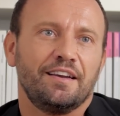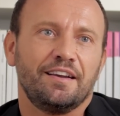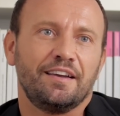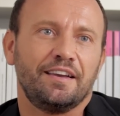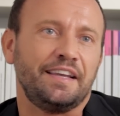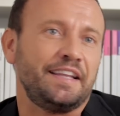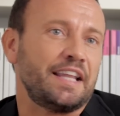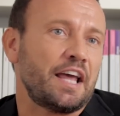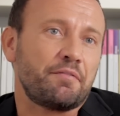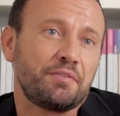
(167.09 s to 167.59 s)

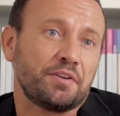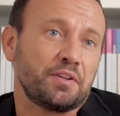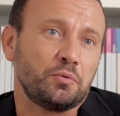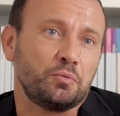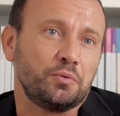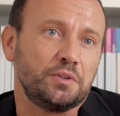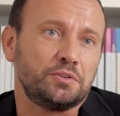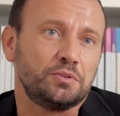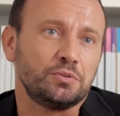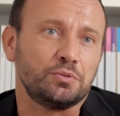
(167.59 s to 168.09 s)
in everything
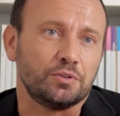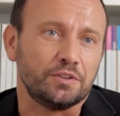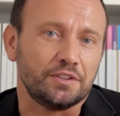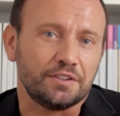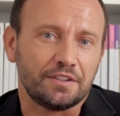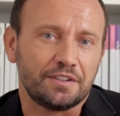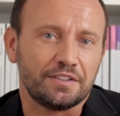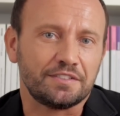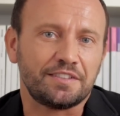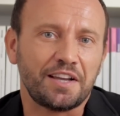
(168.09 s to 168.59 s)
we do, in
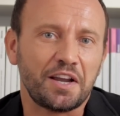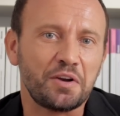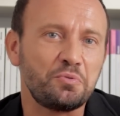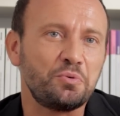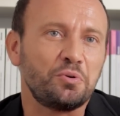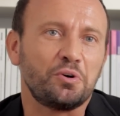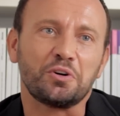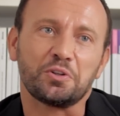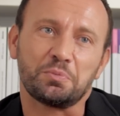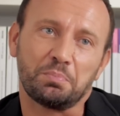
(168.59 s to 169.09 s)
the design
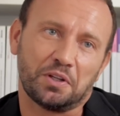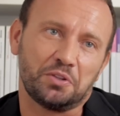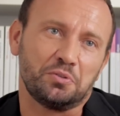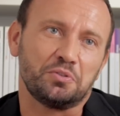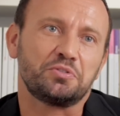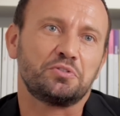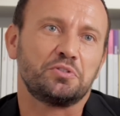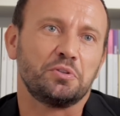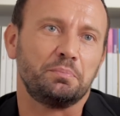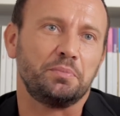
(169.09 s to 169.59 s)
world, but
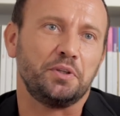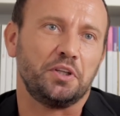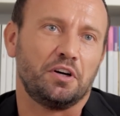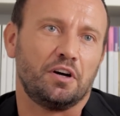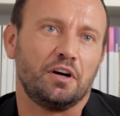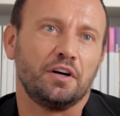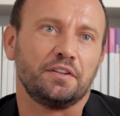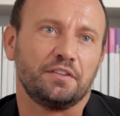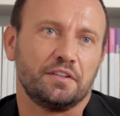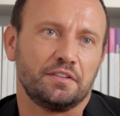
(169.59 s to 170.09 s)
also
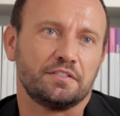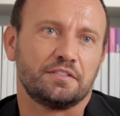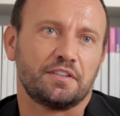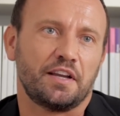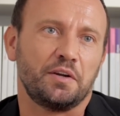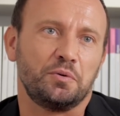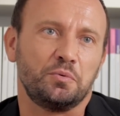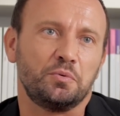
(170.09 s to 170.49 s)
beyond the design